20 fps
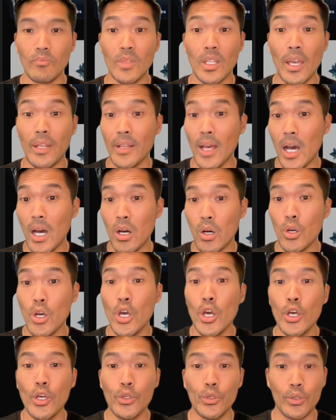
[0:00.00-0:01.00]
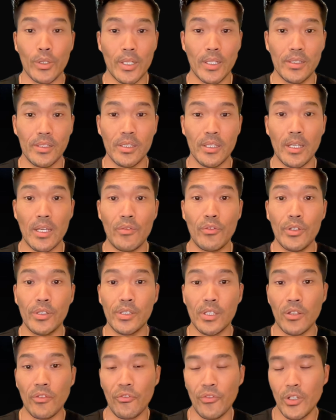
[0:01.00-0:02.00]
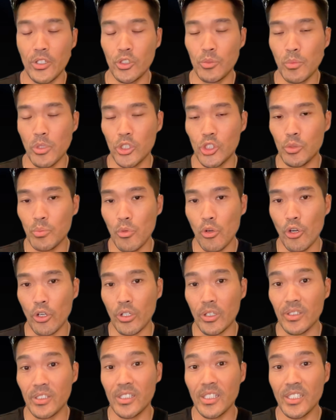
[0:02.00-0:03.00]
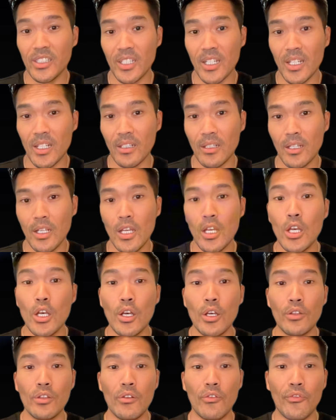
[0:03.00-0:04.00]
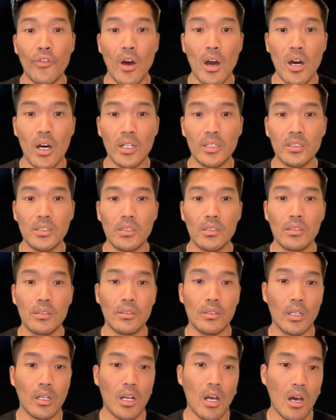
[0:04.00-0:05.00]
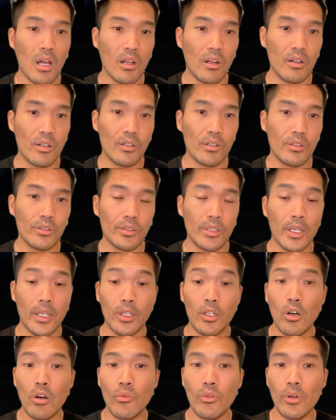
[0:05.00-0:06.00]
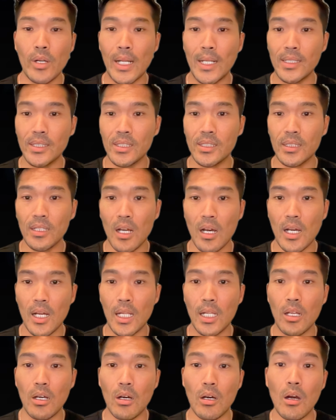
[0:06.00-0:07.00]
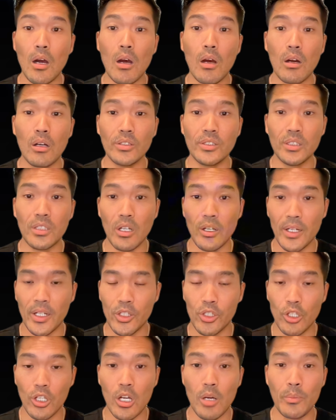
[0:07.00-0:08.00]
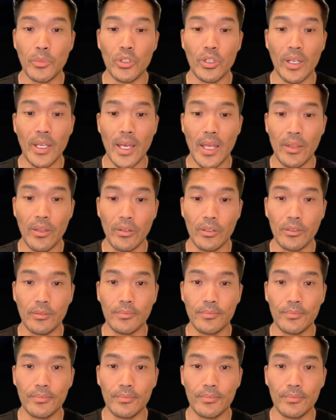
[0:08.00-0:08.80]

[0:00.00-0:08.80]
And now you can see everything feels much more consistent. The fonts, the colors, and overall style are all starting to come together.